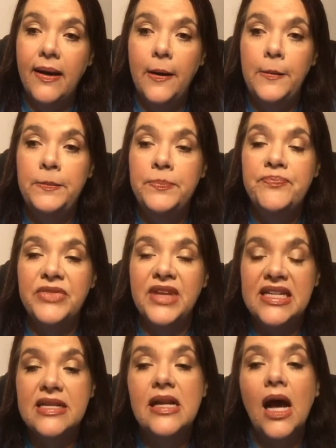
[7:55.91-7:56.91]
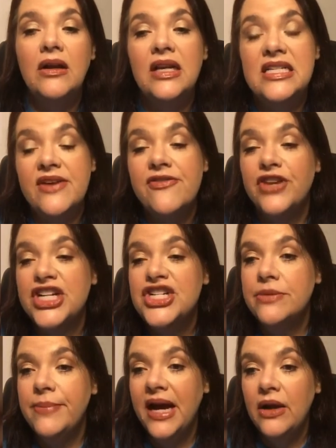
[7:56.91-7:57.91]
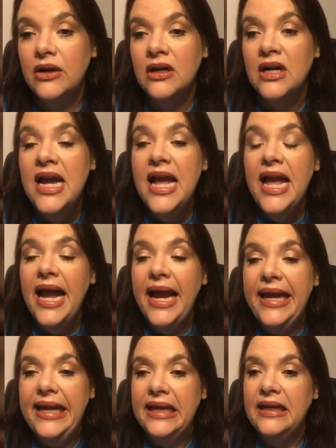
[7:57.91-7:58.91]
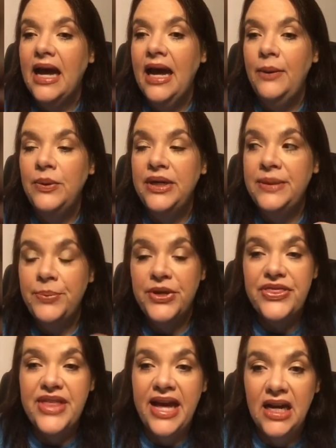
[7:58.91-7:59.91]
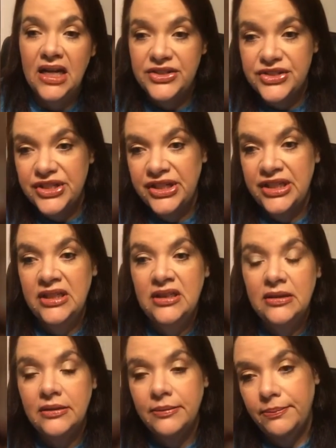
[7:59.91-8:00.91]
Um, it's a non, it's a friction powder, and I would put that under